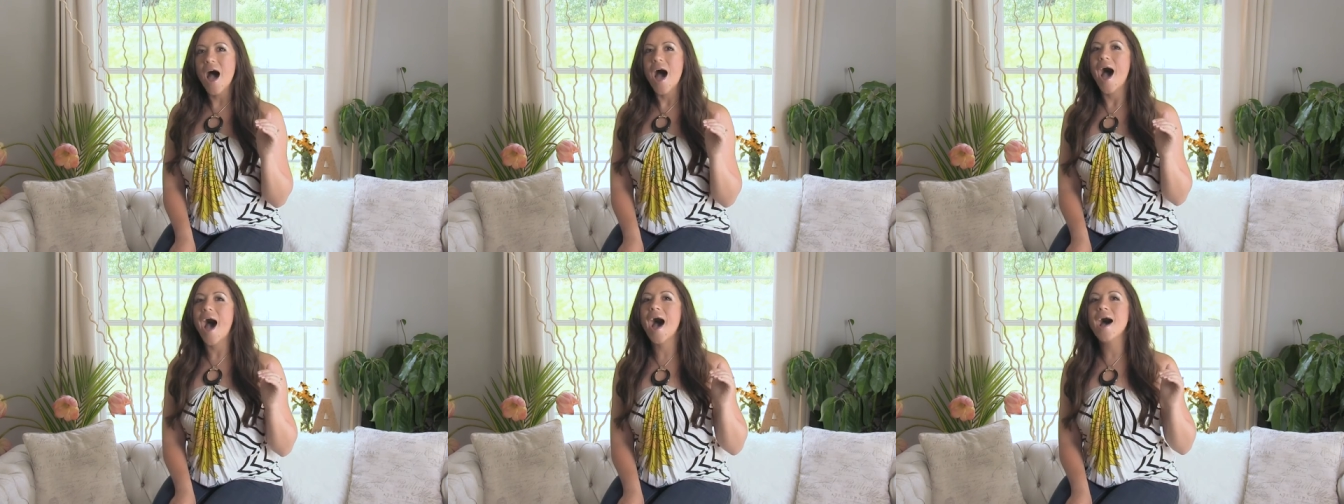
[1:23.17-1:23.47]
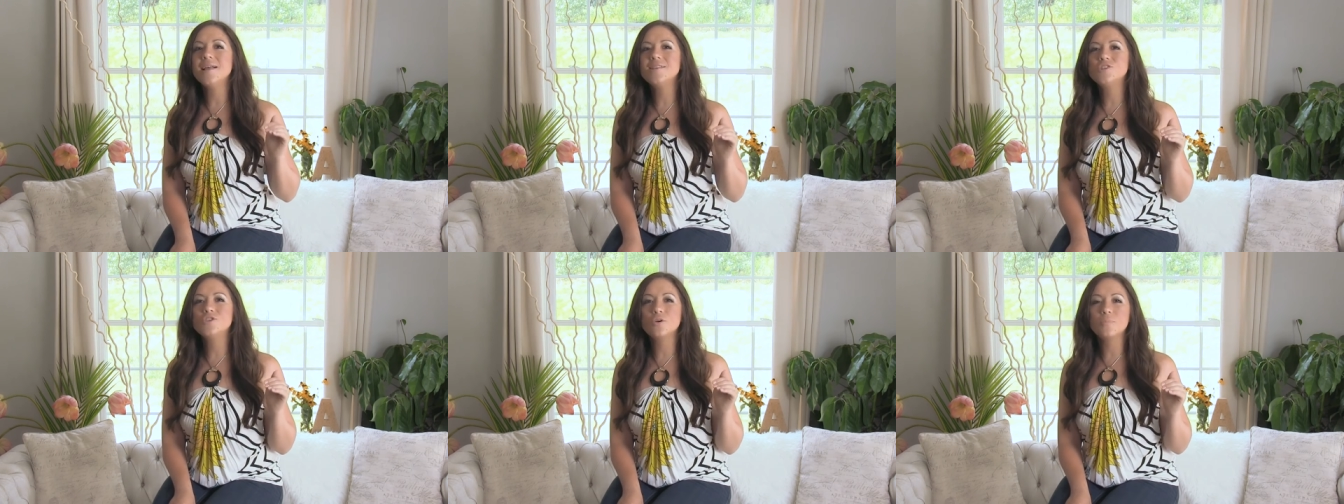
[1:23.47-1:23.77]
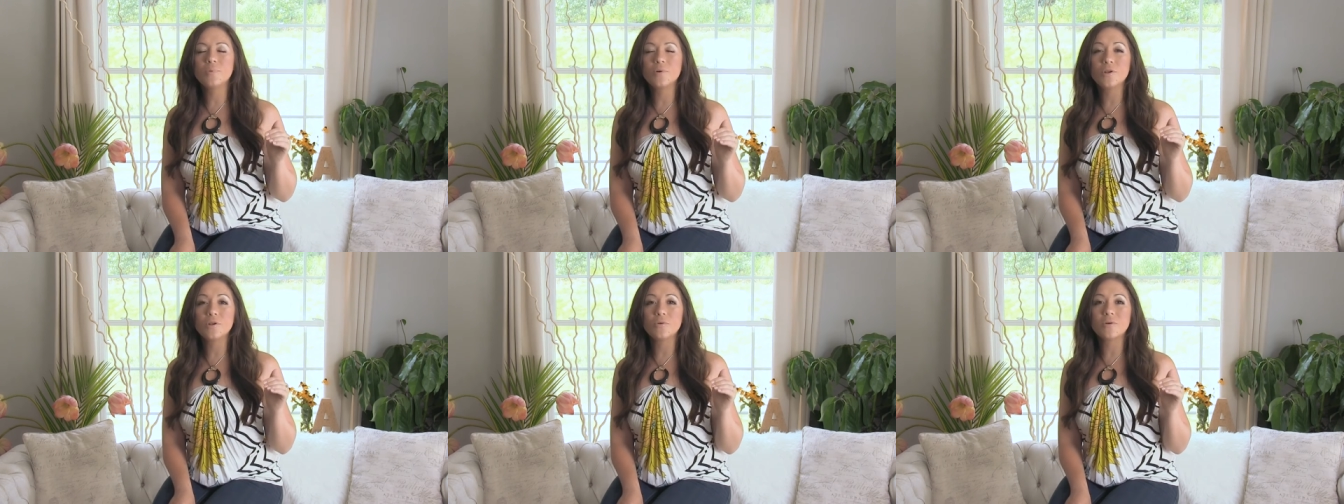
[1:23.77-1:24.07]

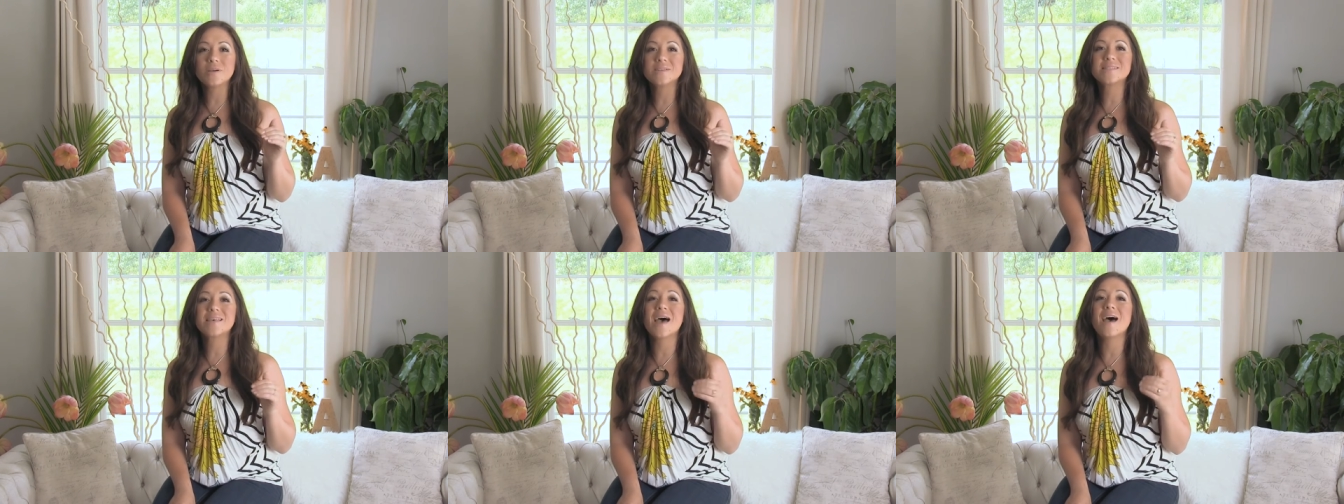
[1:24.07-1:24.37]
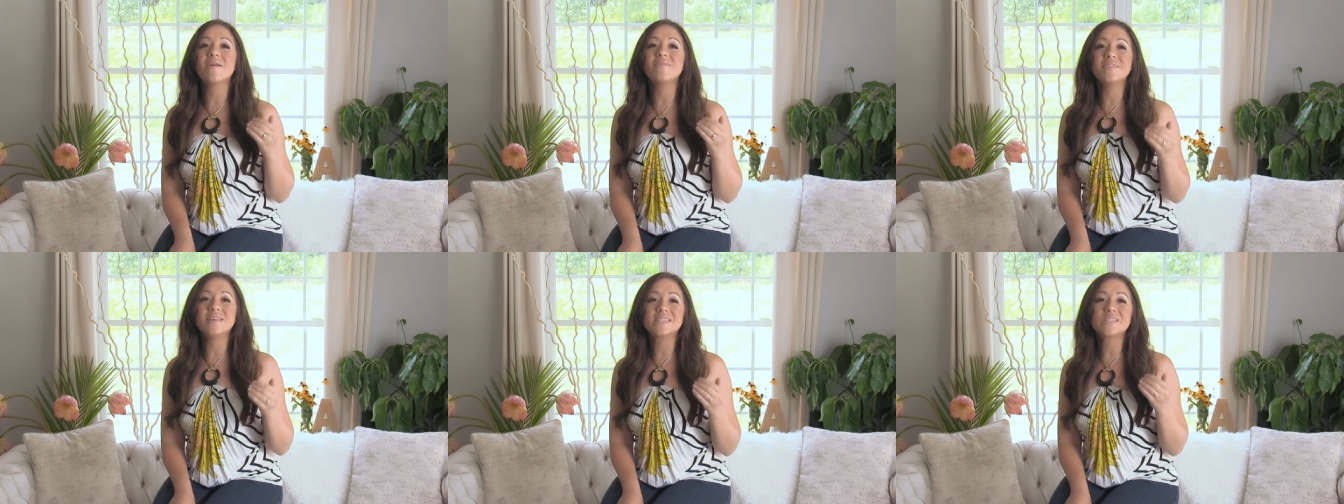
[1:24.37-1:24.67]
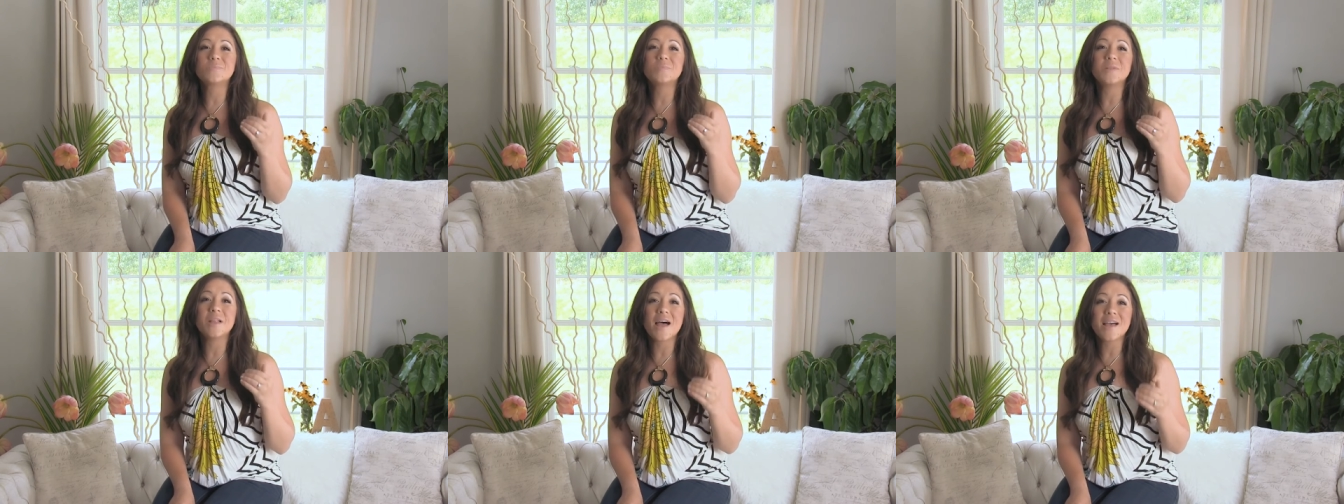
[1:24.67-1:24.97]
entrepreneurs have this
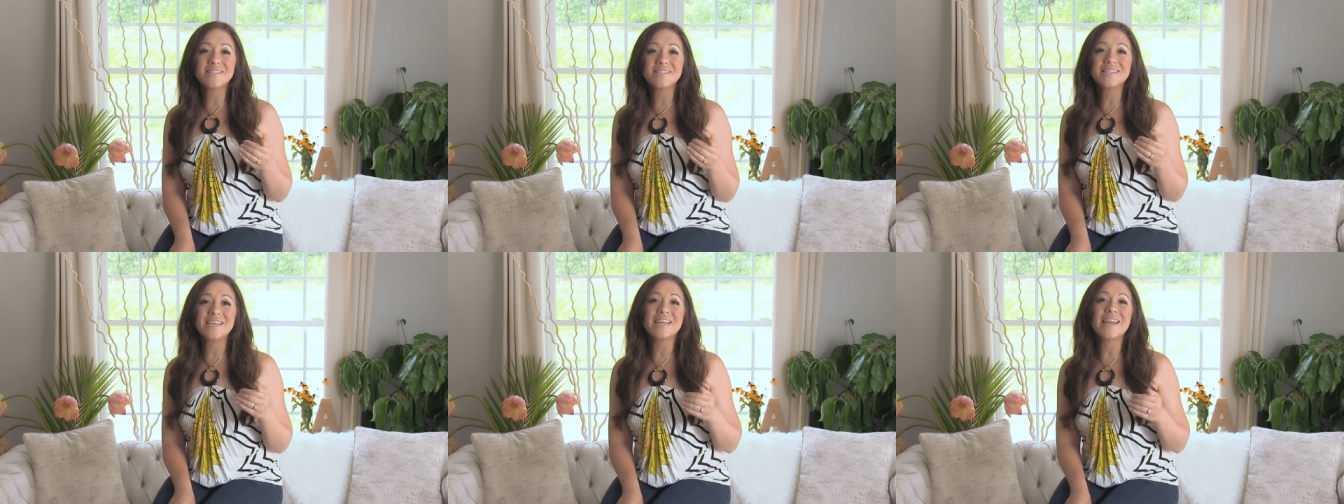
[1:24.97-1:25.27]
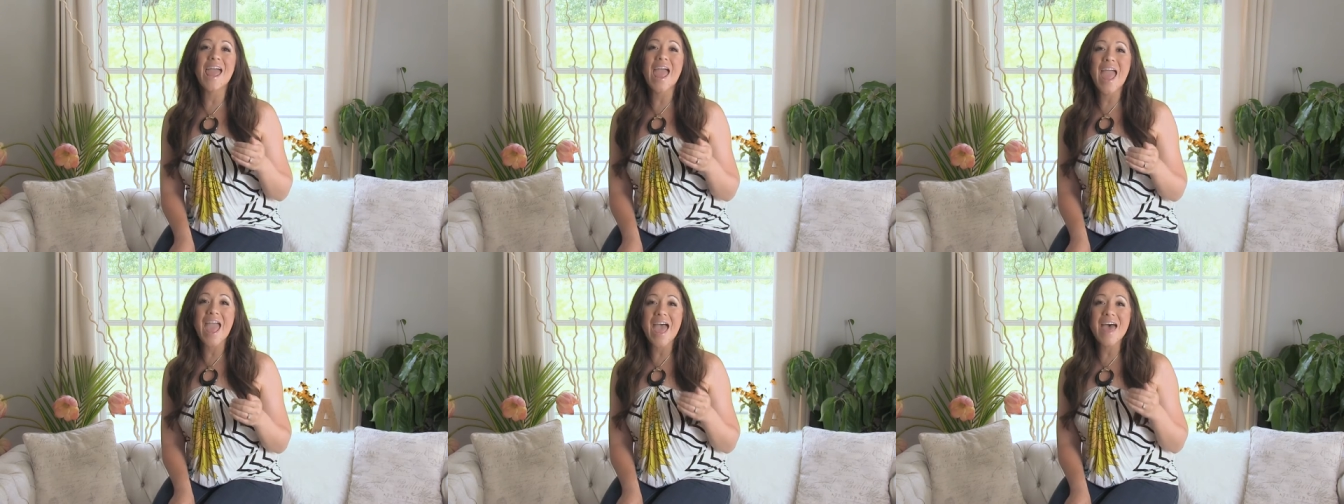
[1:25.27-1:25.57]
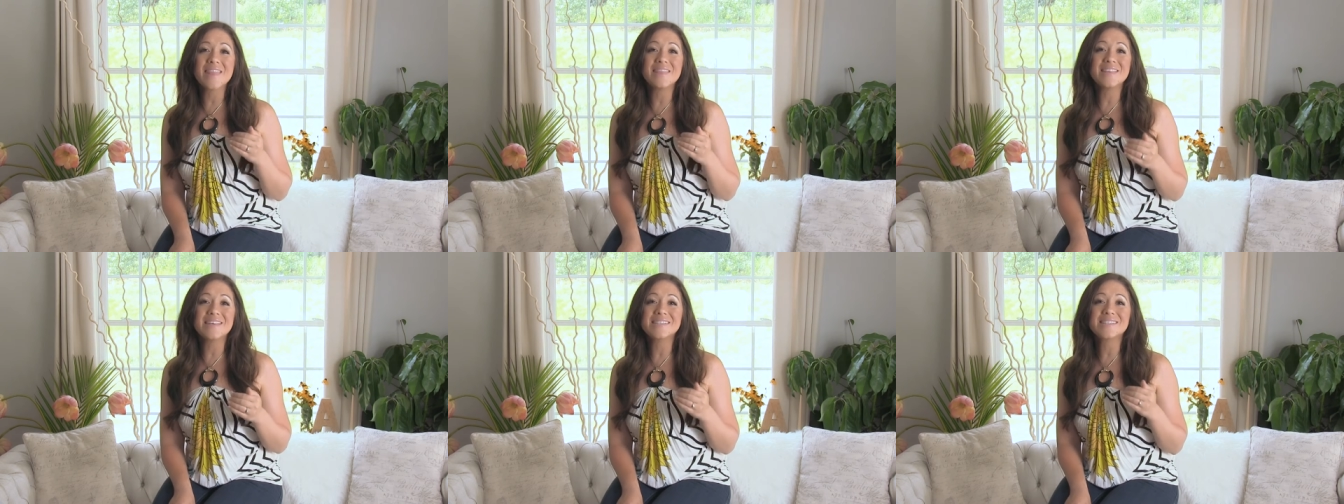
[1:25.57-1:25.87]
blessing
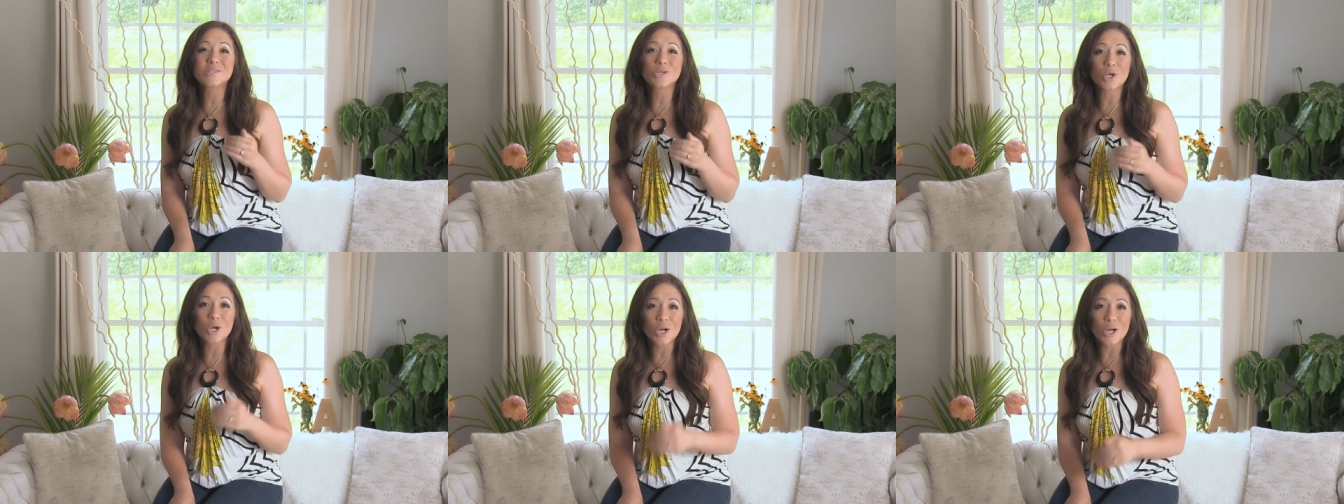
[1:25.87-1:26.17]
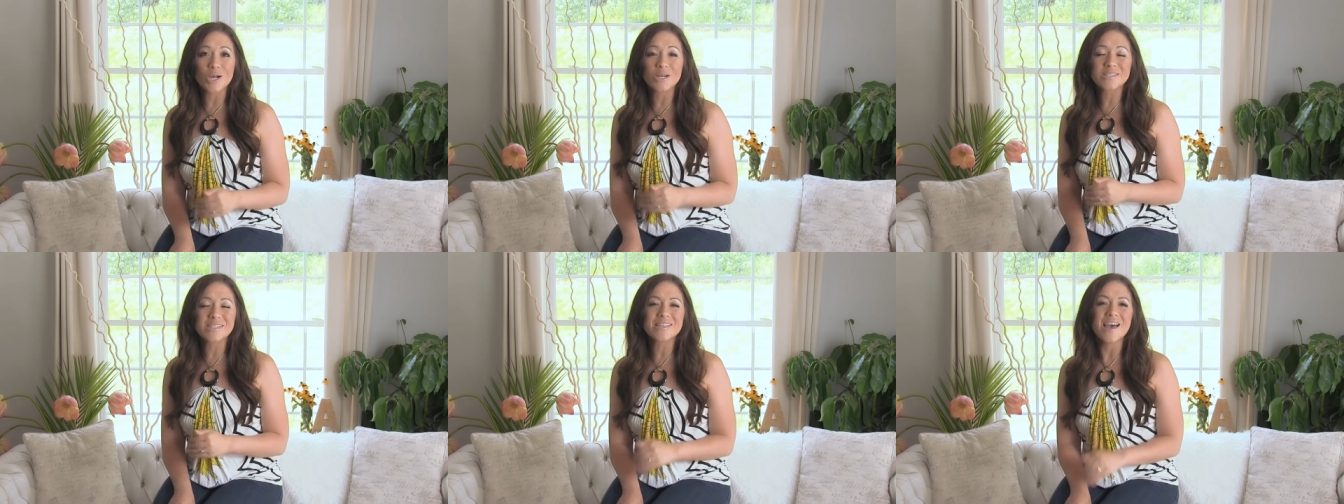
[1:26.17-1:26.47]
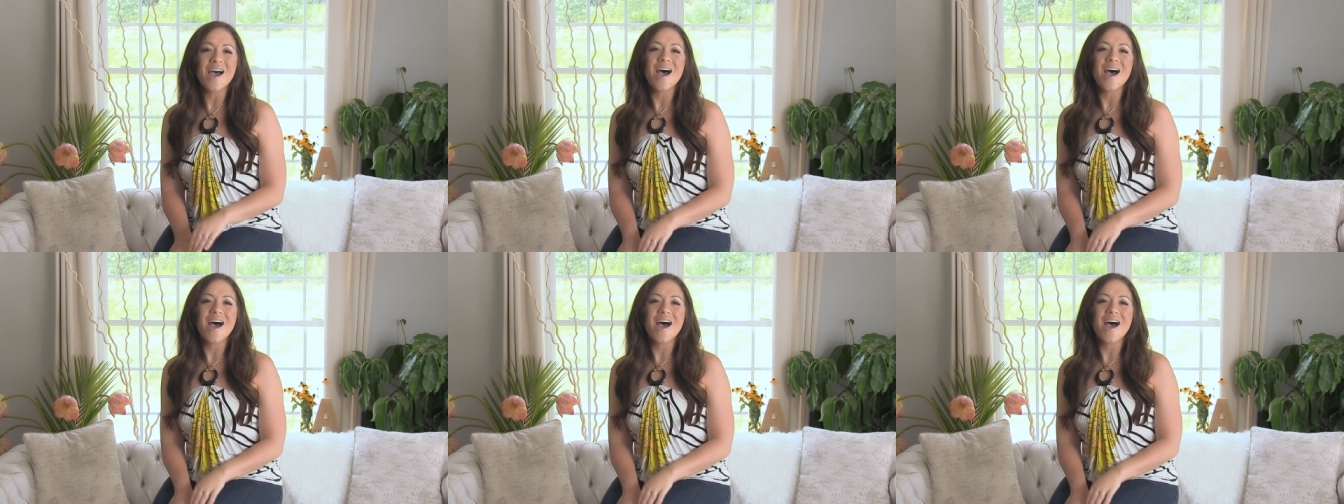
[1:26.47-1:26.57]
and this curse